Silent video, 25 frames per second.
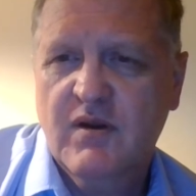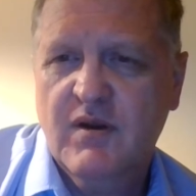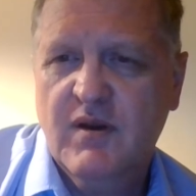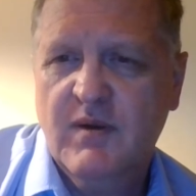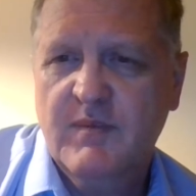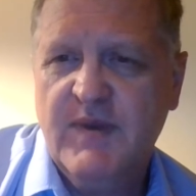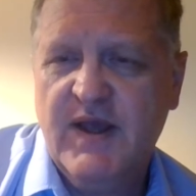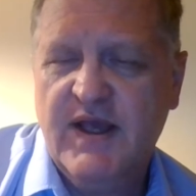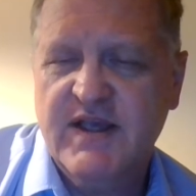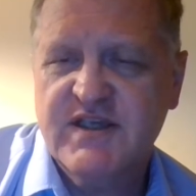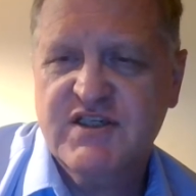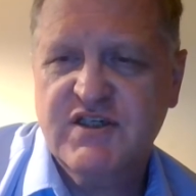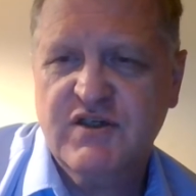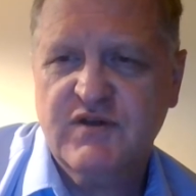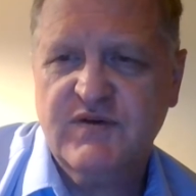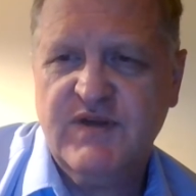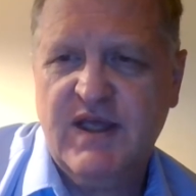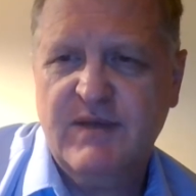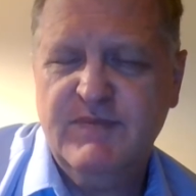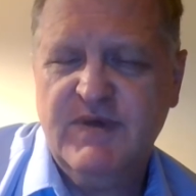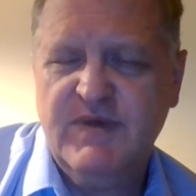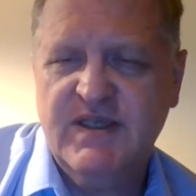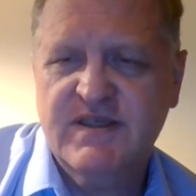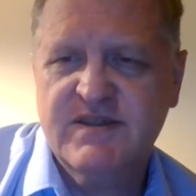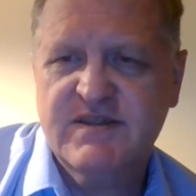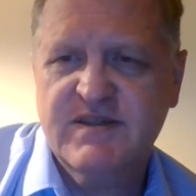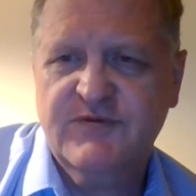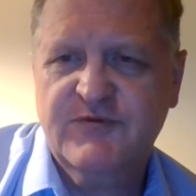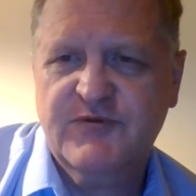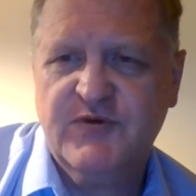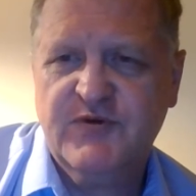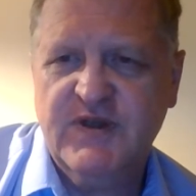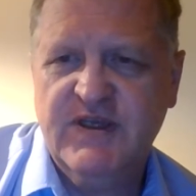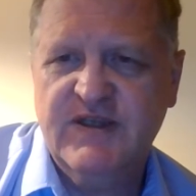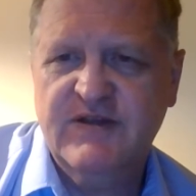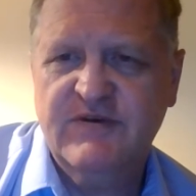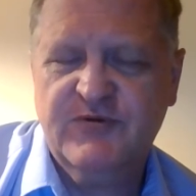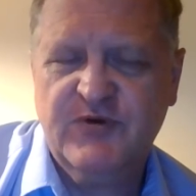Not sure what that means
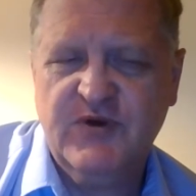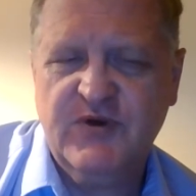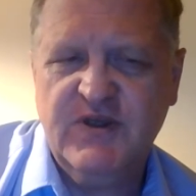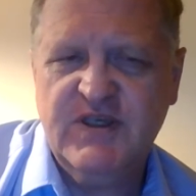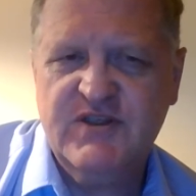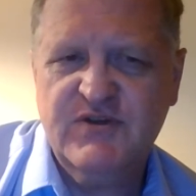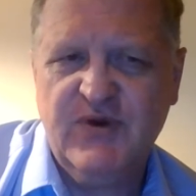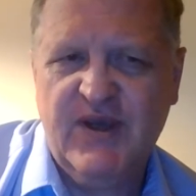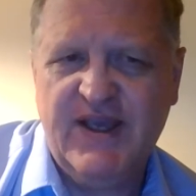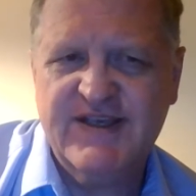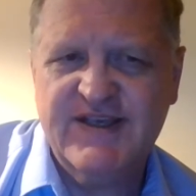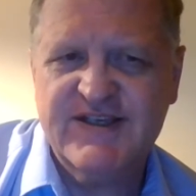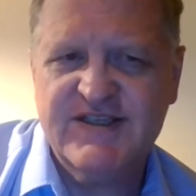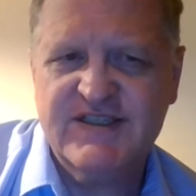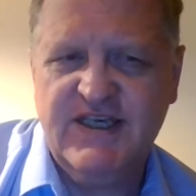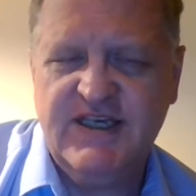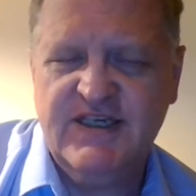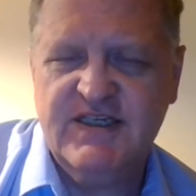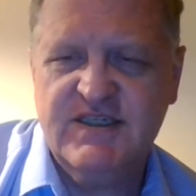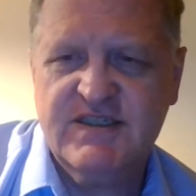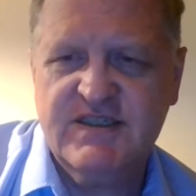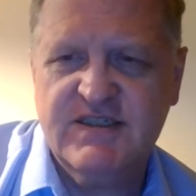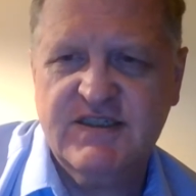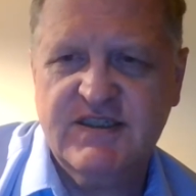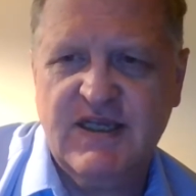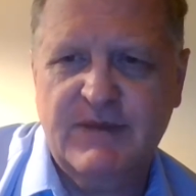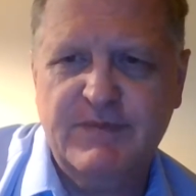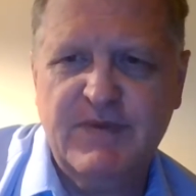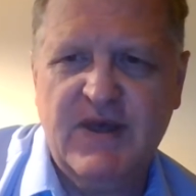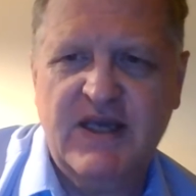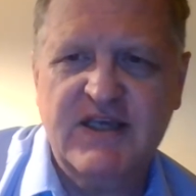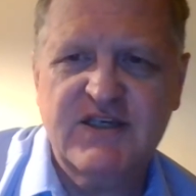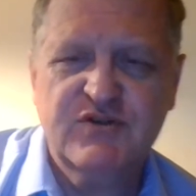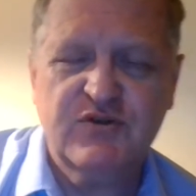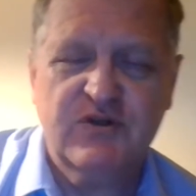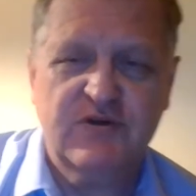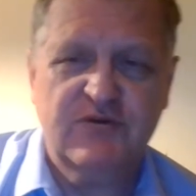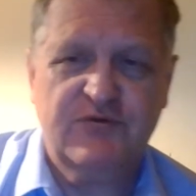in free translation. I'm not
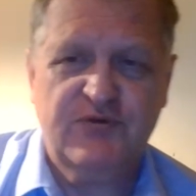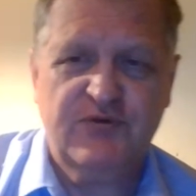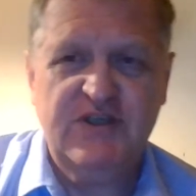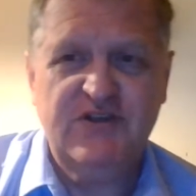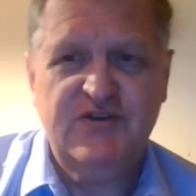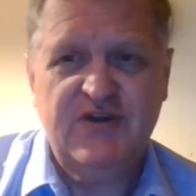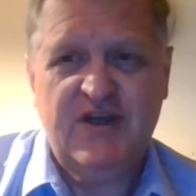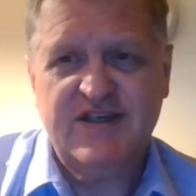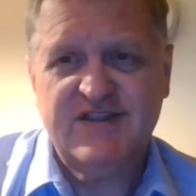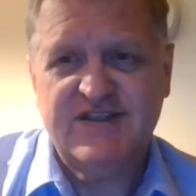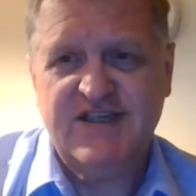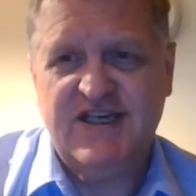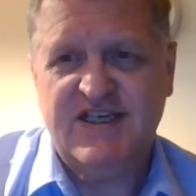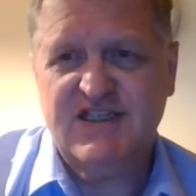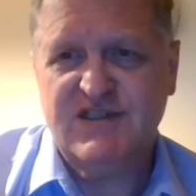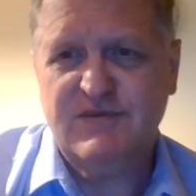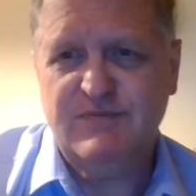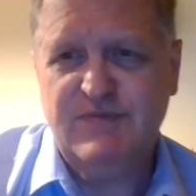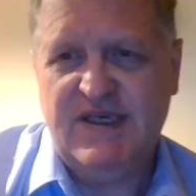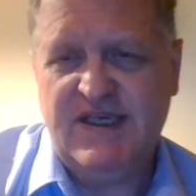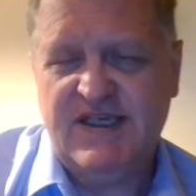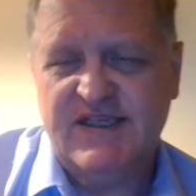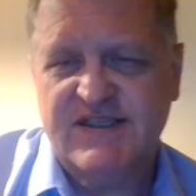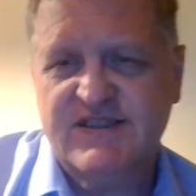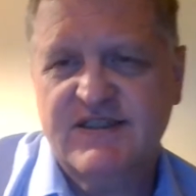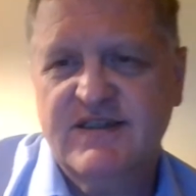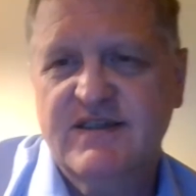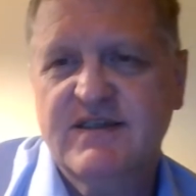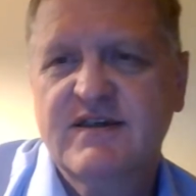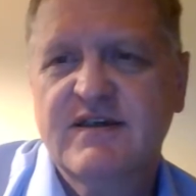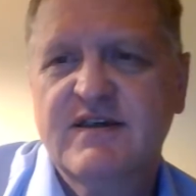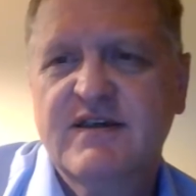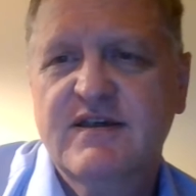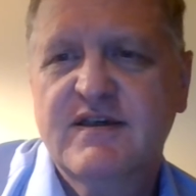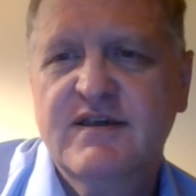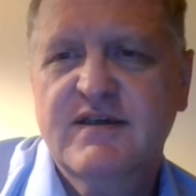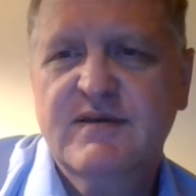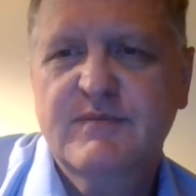sure what free translation means,
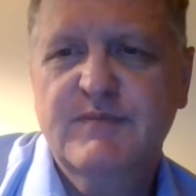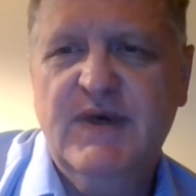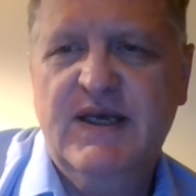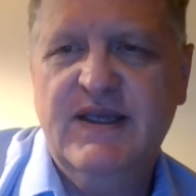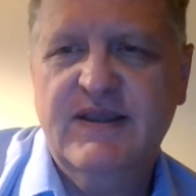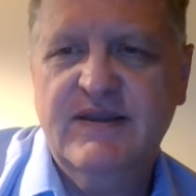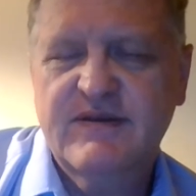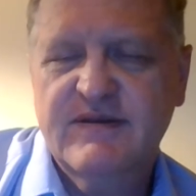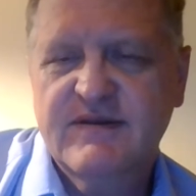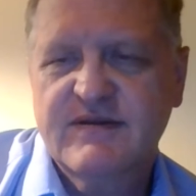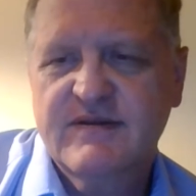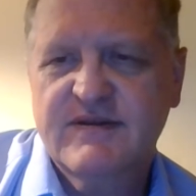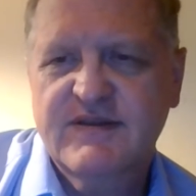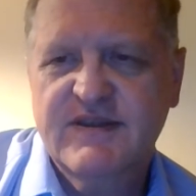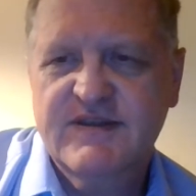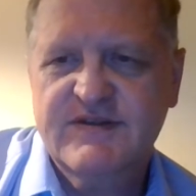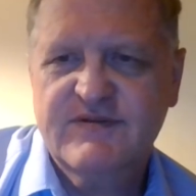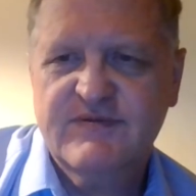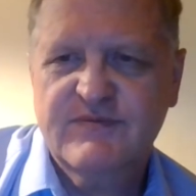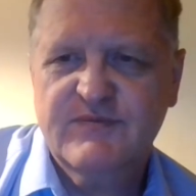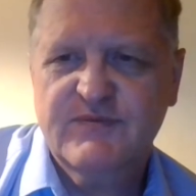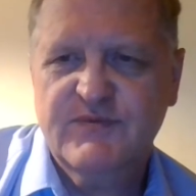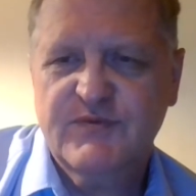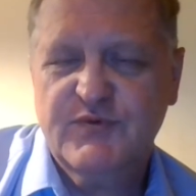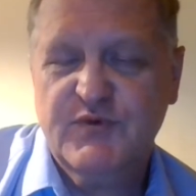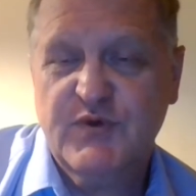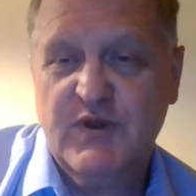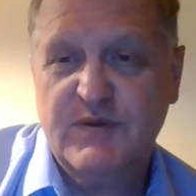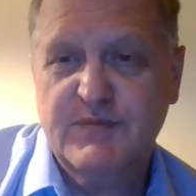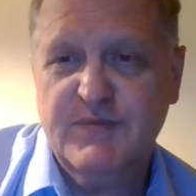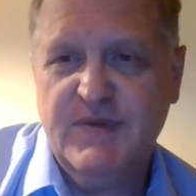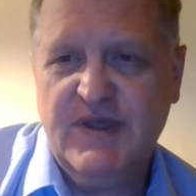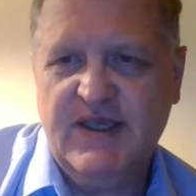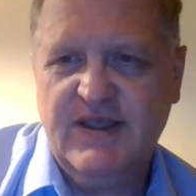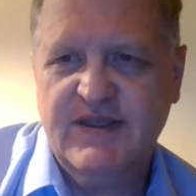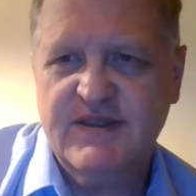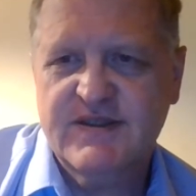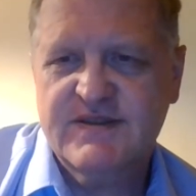but that's what it
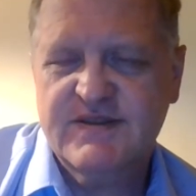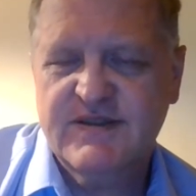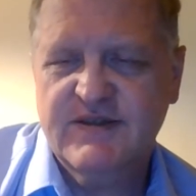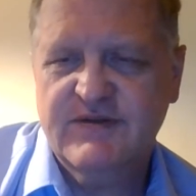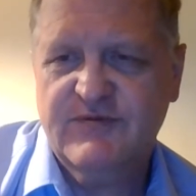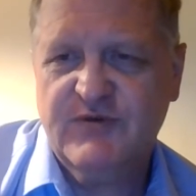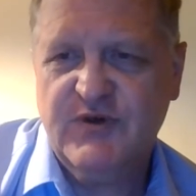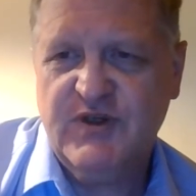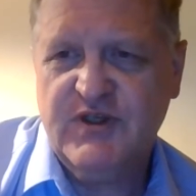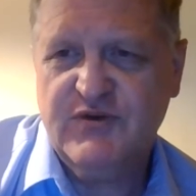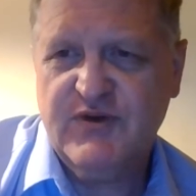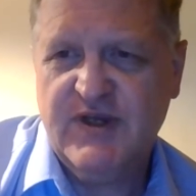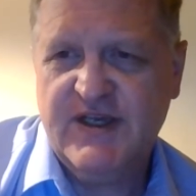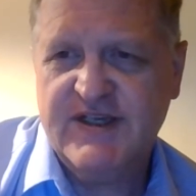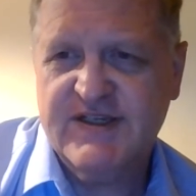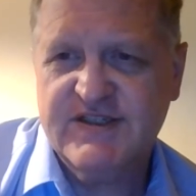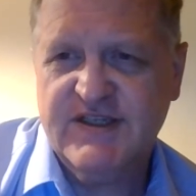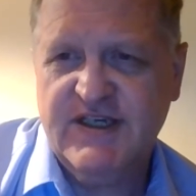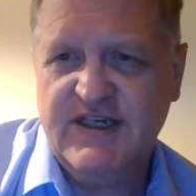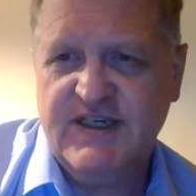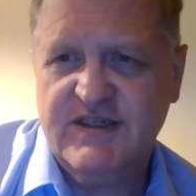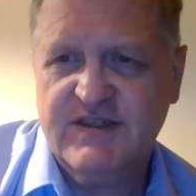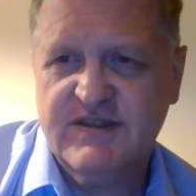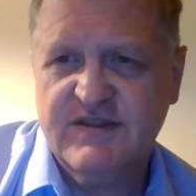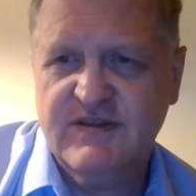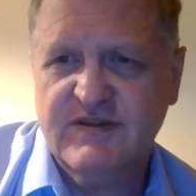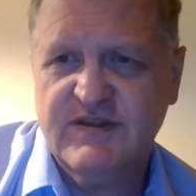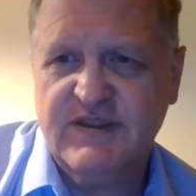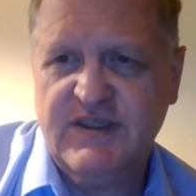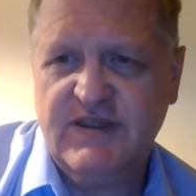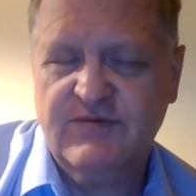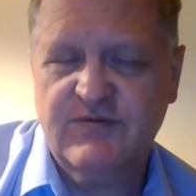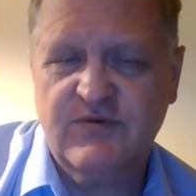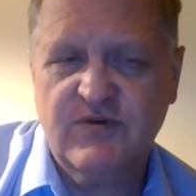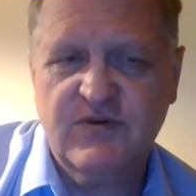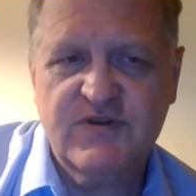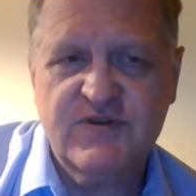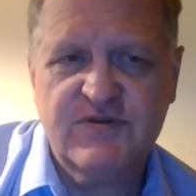means in free translation.
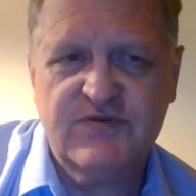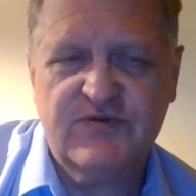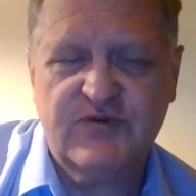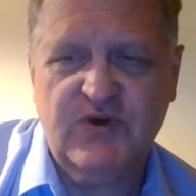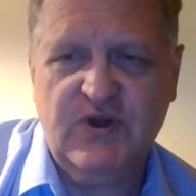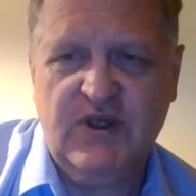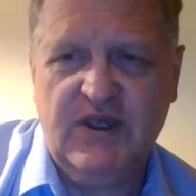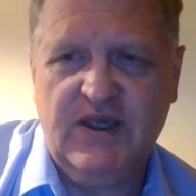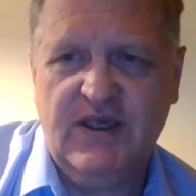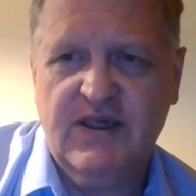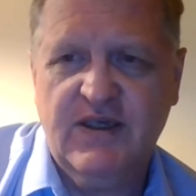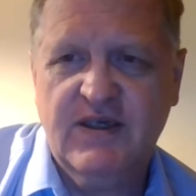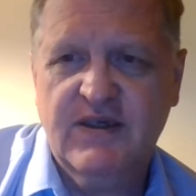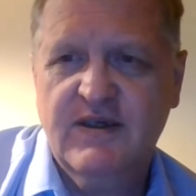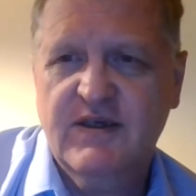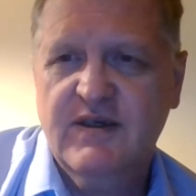Livre is free.